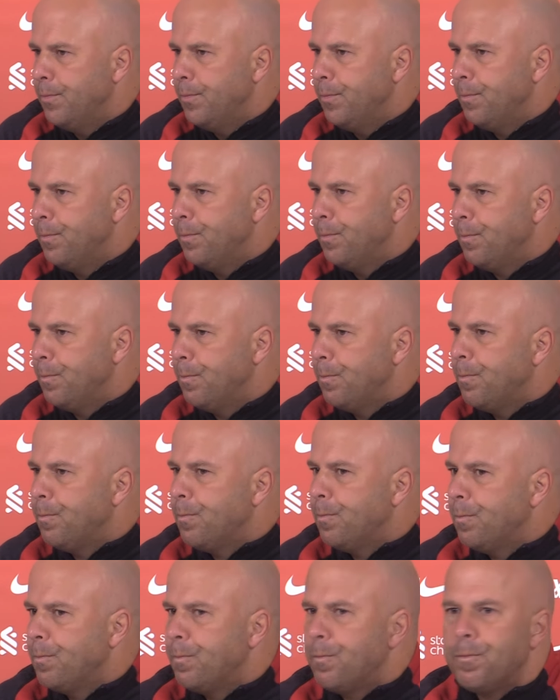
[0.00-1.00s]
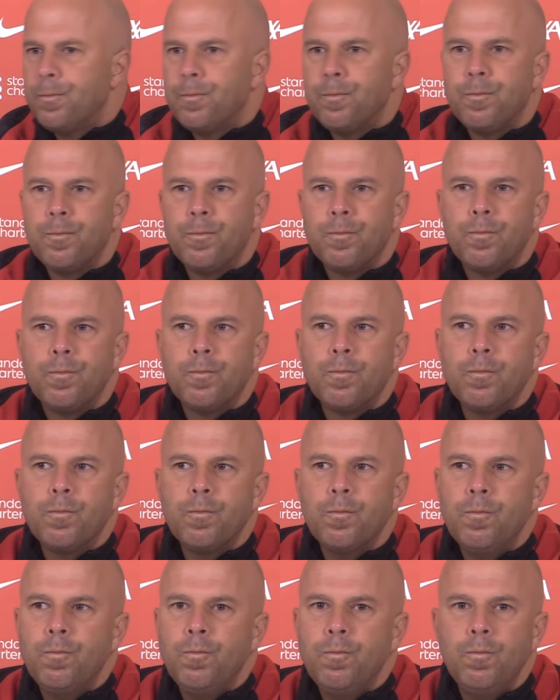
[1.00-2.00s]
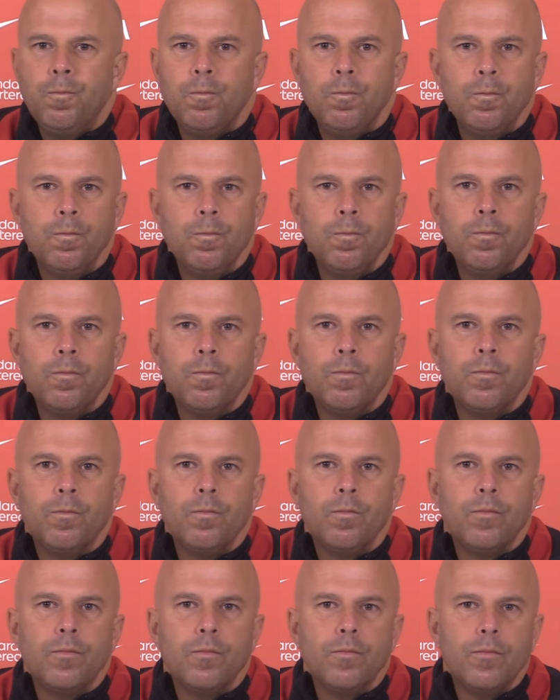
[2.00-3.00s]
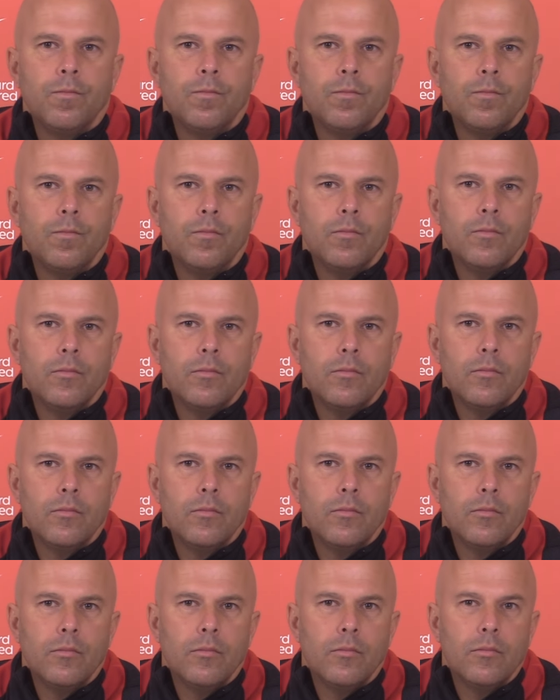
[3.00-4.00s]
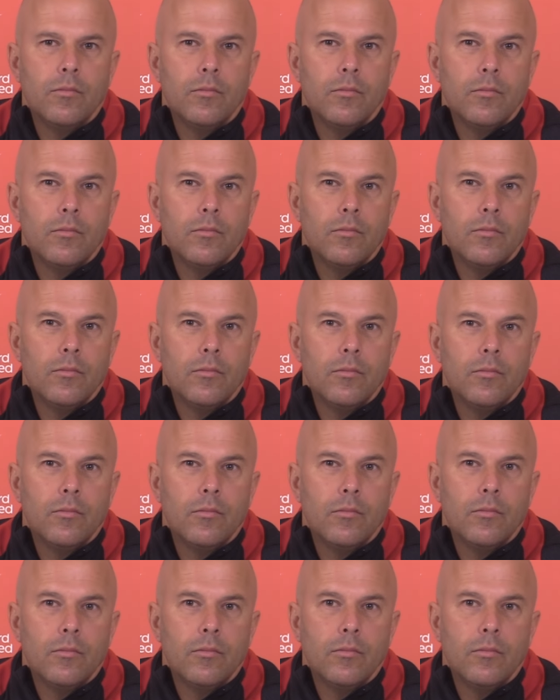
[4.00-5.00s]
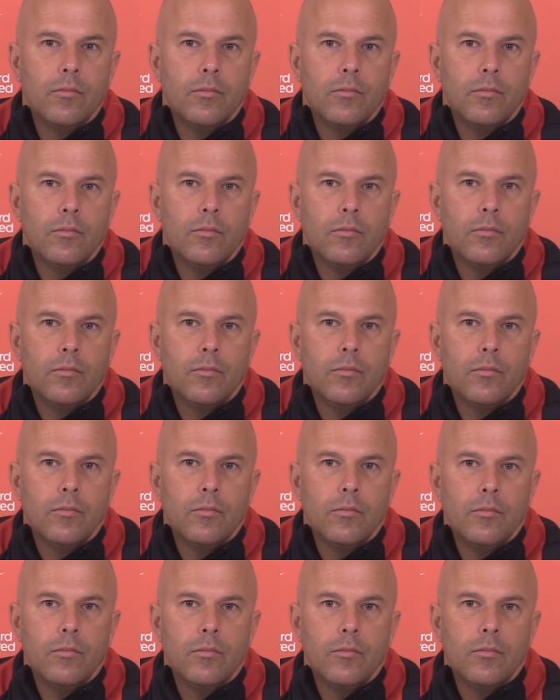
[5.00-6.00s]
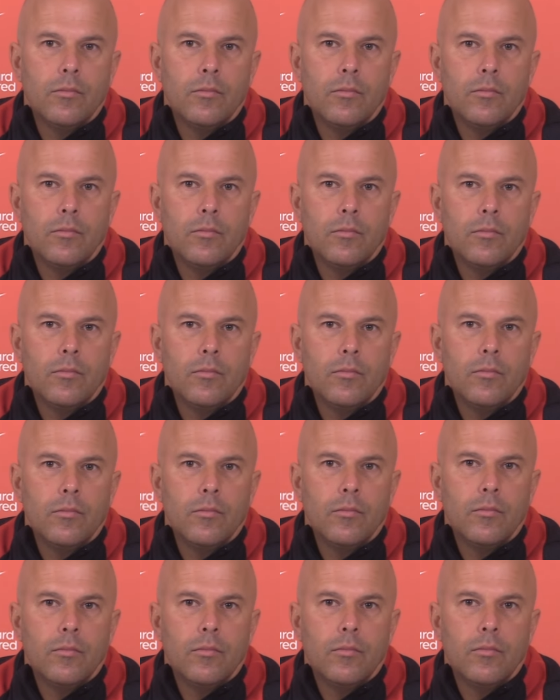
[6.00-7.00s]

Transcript: [no speech]